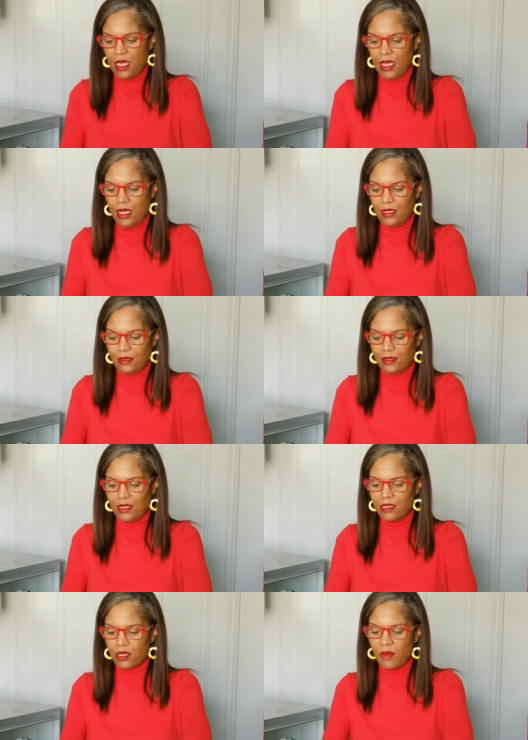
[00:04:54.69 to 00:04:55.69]
And
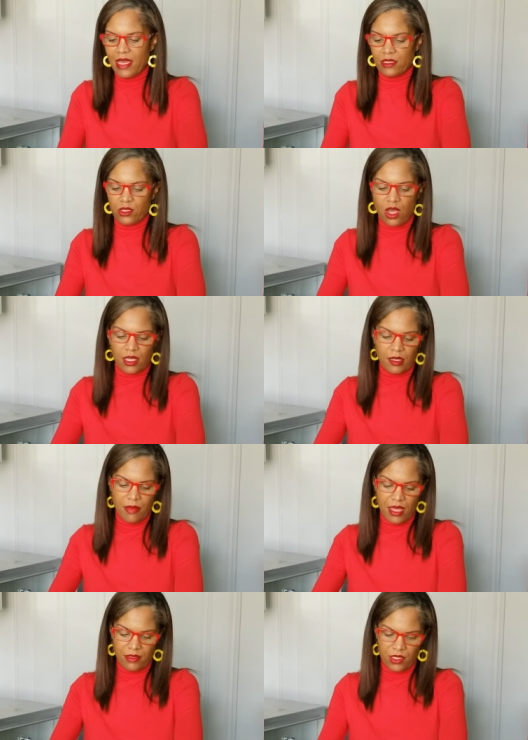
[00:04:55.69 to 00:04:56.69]
let's go back to talking
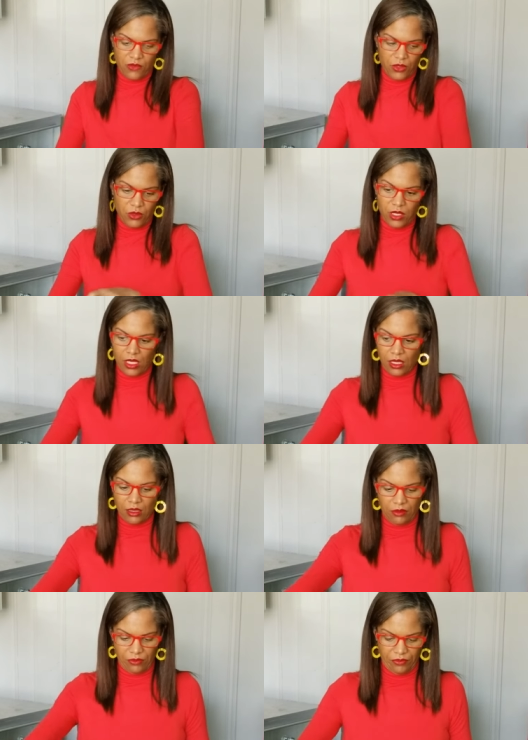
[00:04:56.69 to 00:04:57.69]
about this food again,
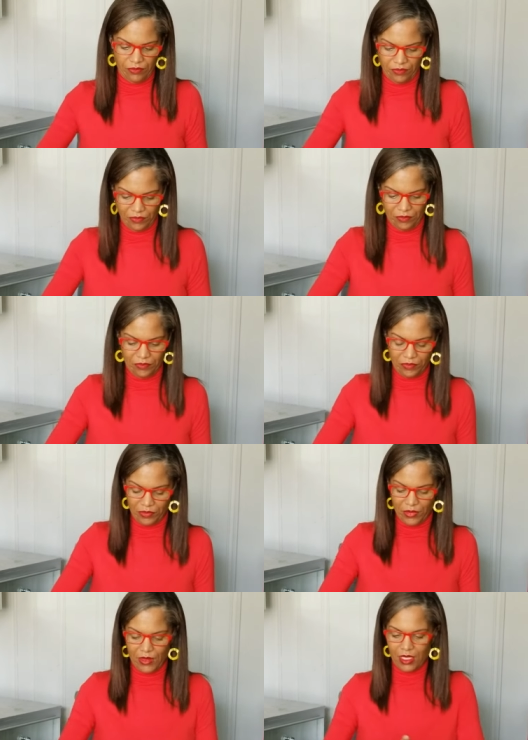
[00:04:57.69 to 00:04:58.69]

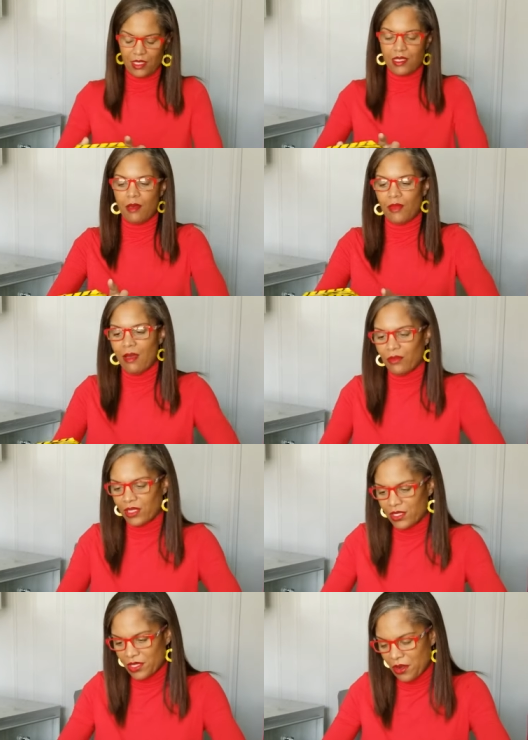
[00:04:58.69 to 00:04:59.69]
because I'm, I'm
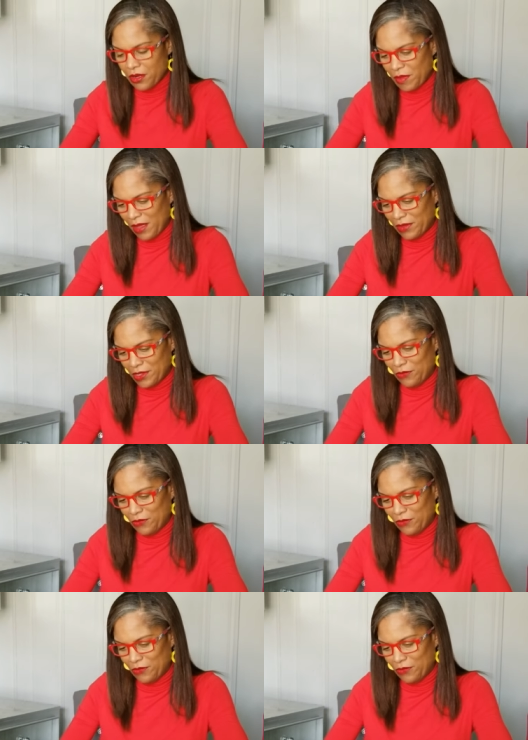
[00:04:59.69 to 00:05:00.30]
concerned about this